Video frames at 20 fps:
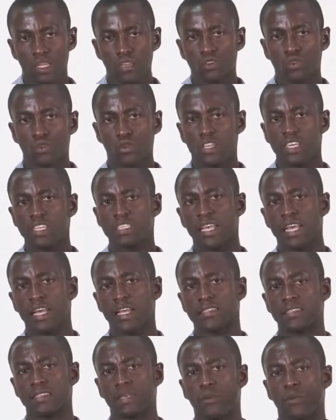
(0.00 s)
So these
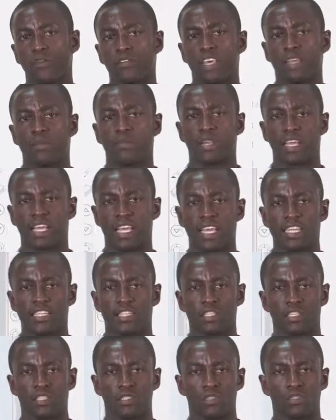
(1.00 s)
are some of the
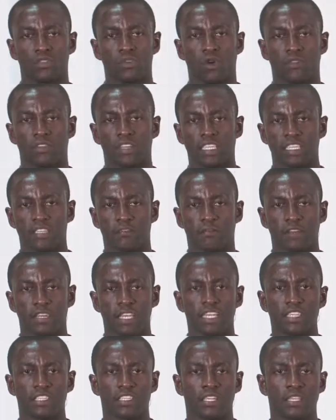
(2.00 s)
implications of the
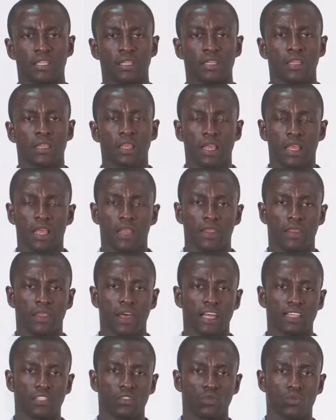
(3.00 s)
definition
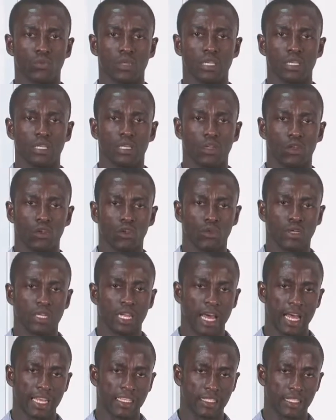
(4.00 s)
that we looked
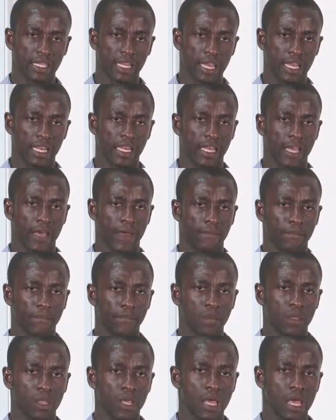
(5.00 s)
at earlier.
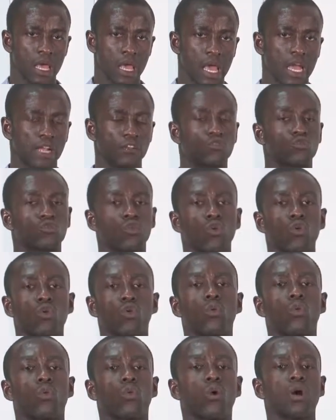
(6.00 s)
And so
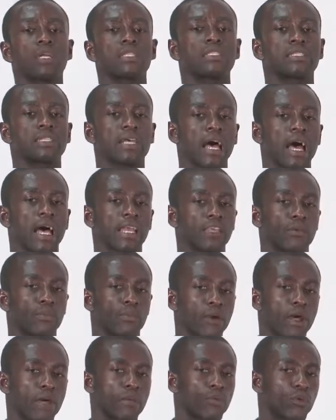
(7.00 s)
what are the
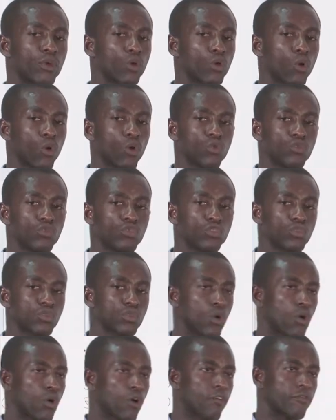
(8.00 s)
primary goals
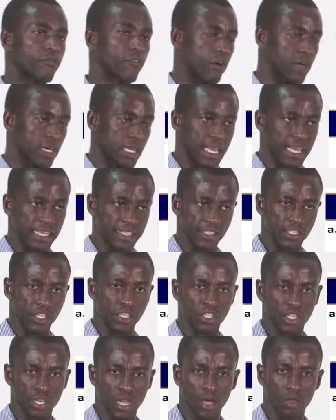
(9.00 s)
of
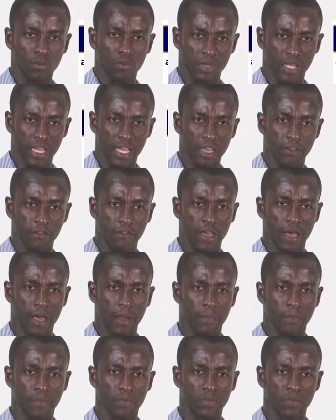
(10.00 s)
organizational behavior?